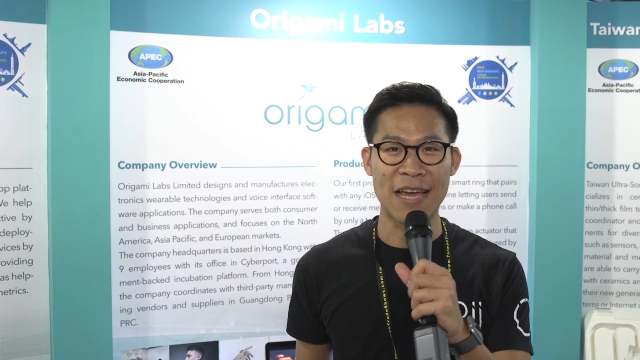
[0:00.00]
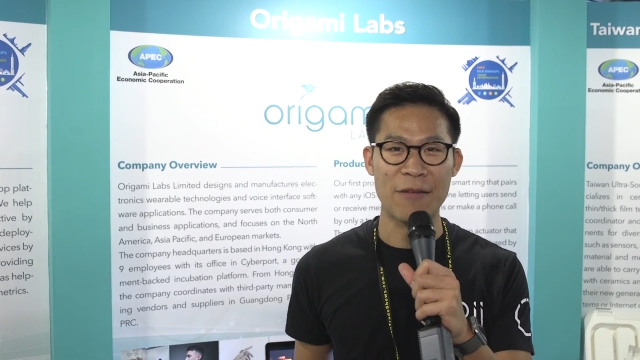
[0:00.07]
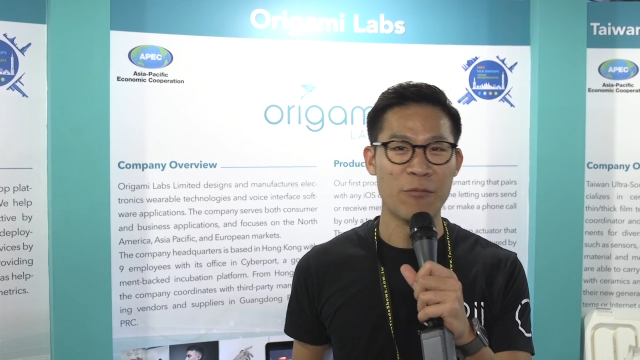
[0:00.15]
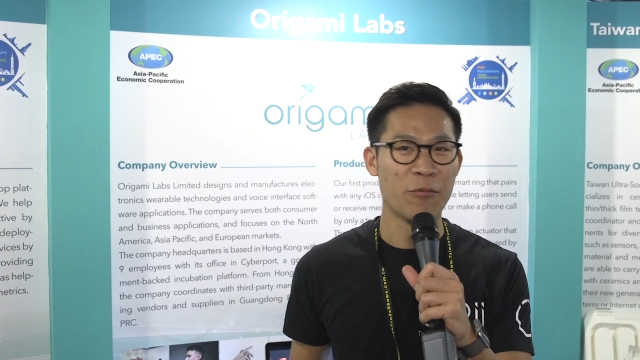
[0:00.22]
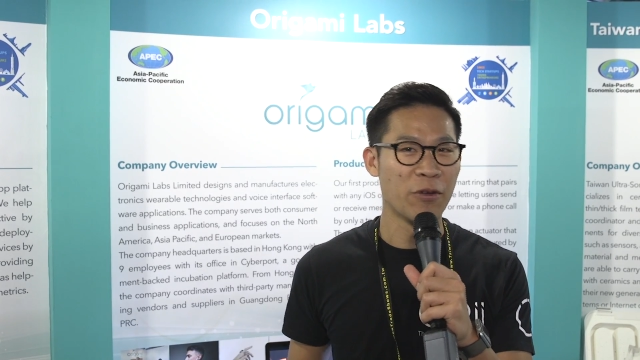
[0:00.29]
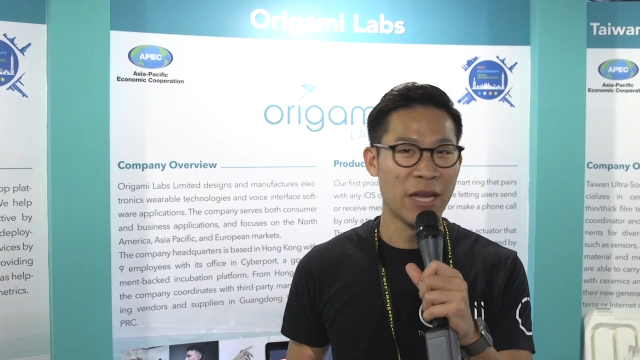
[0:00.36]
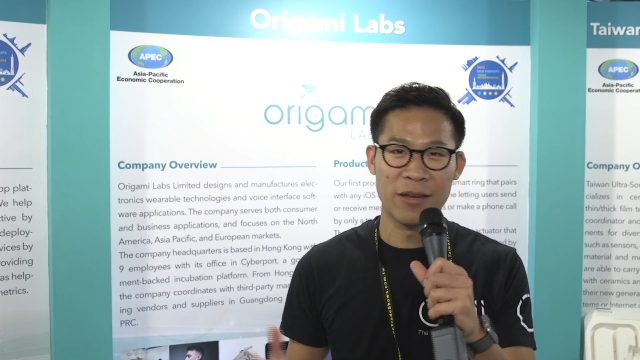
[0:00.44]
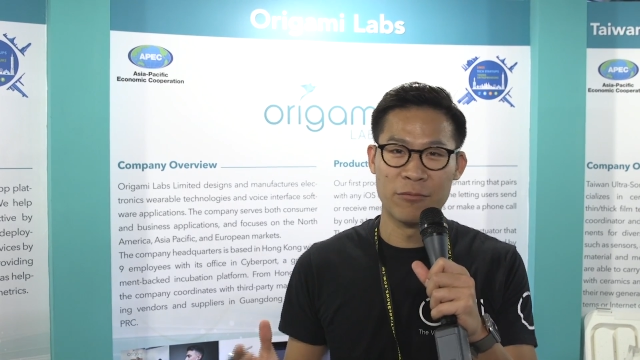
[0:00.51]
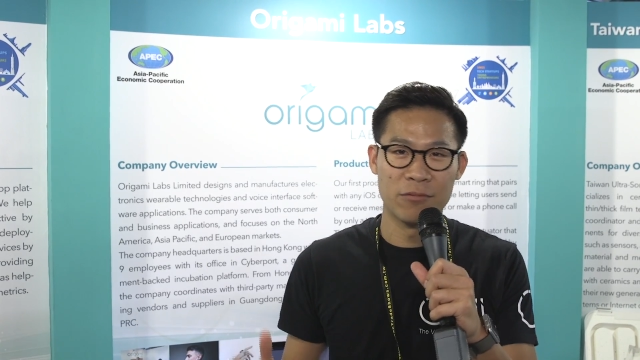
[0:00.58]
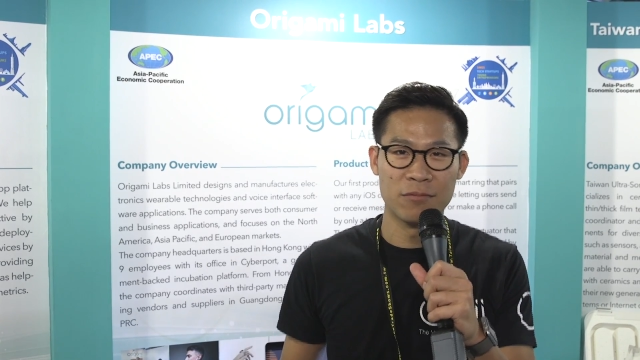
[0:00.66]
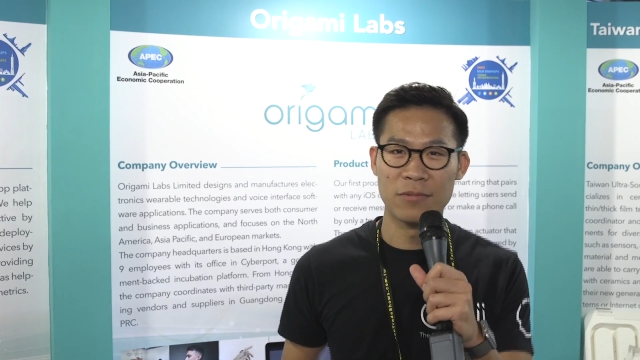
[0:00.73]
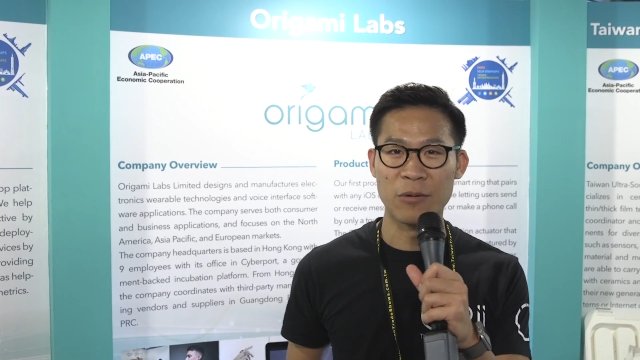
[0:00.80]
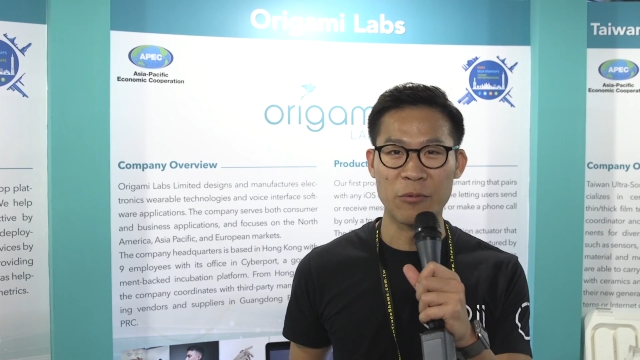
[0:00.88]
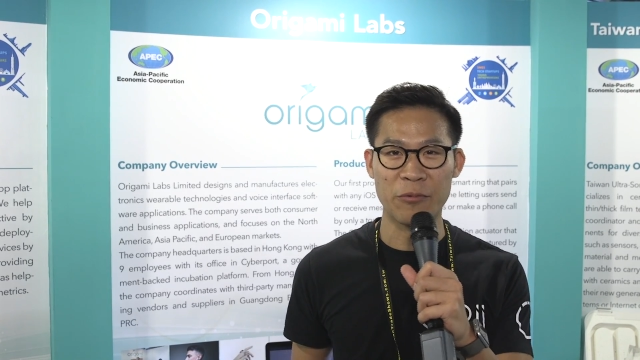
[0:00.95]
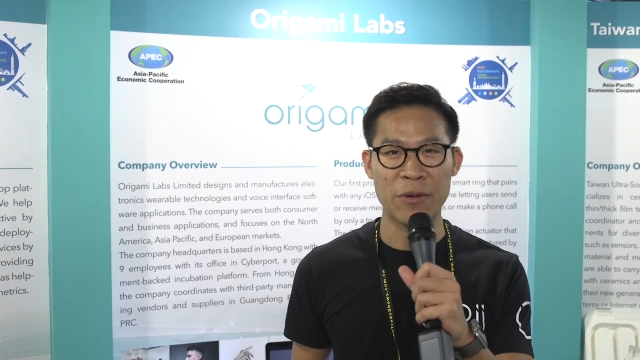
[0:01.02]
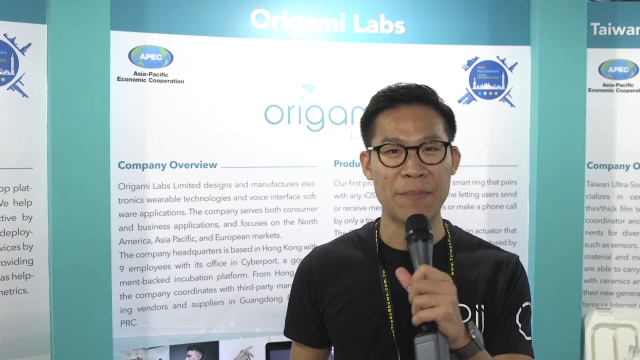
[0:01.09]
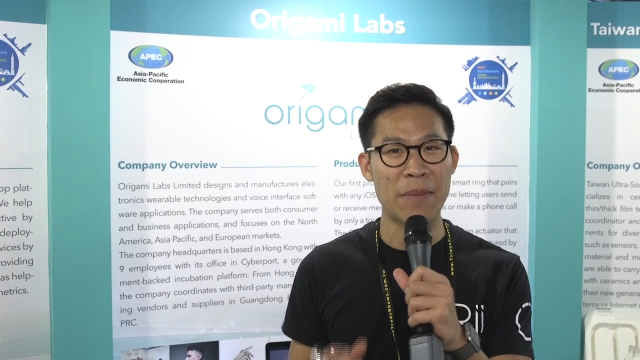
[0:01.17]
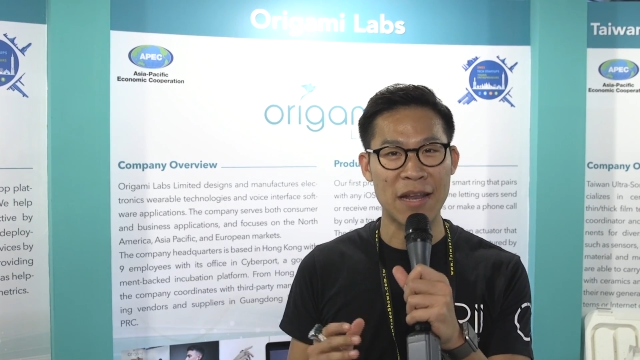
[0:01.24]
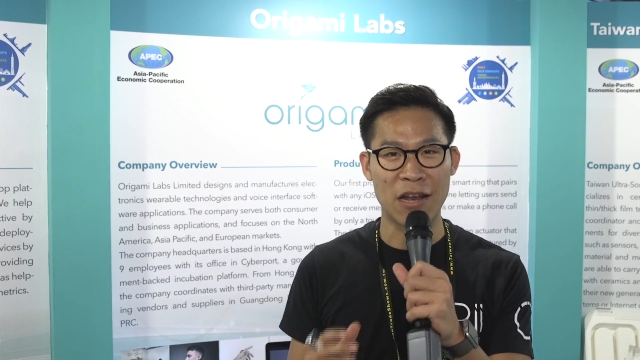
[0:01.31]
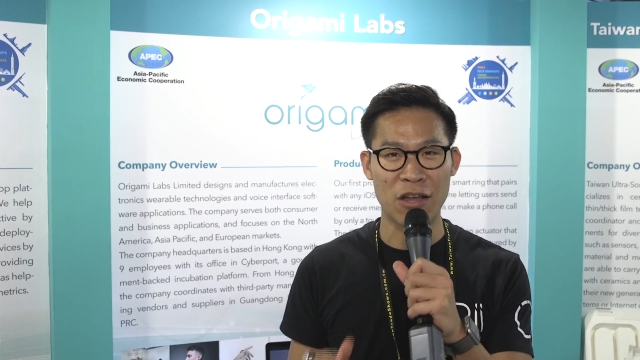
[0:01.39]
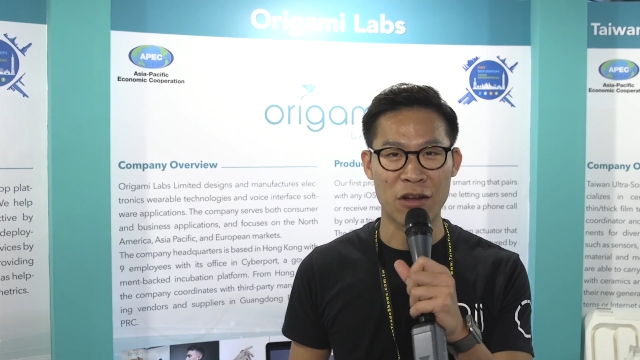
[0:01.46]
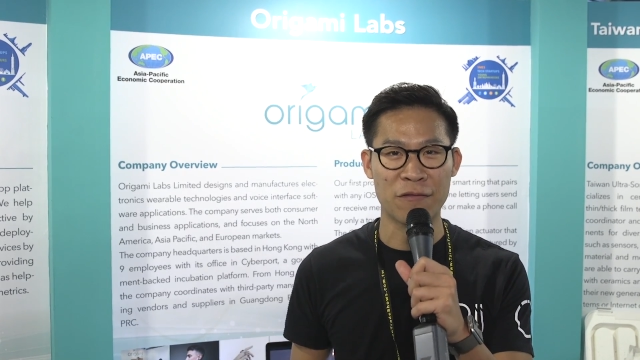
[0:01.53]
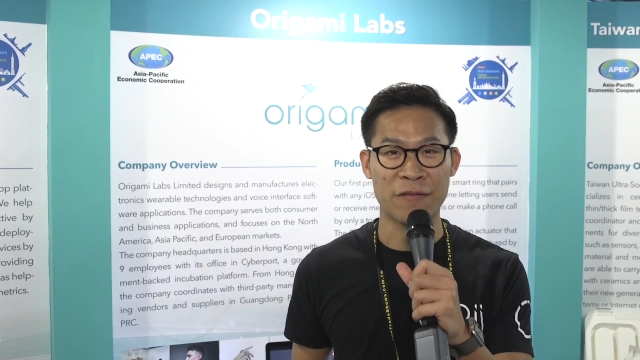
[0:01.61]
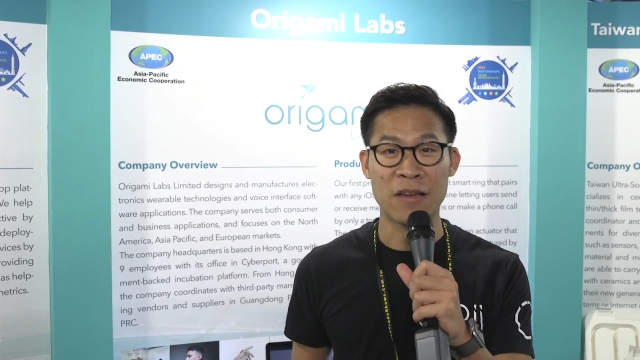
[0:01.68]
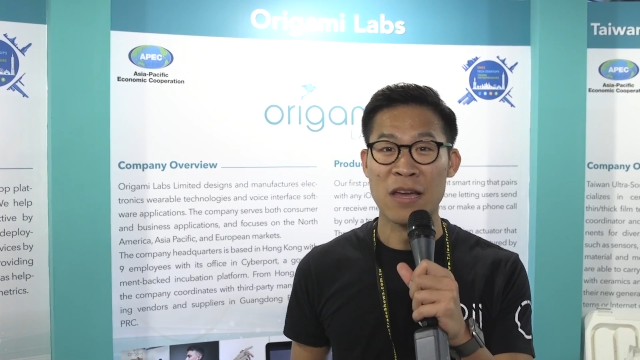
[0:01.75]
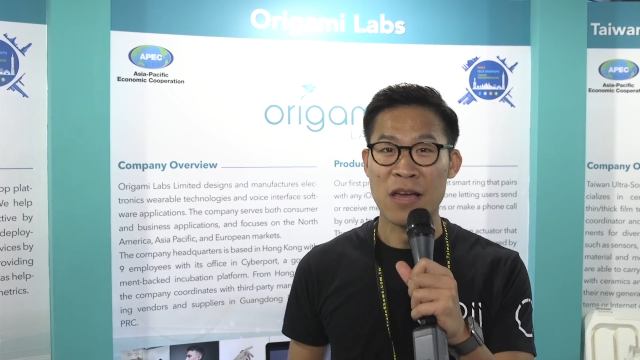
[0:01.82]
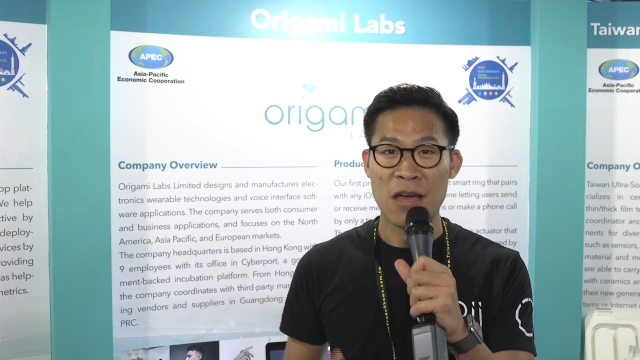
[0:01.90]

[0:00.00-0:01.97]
And we met a lot of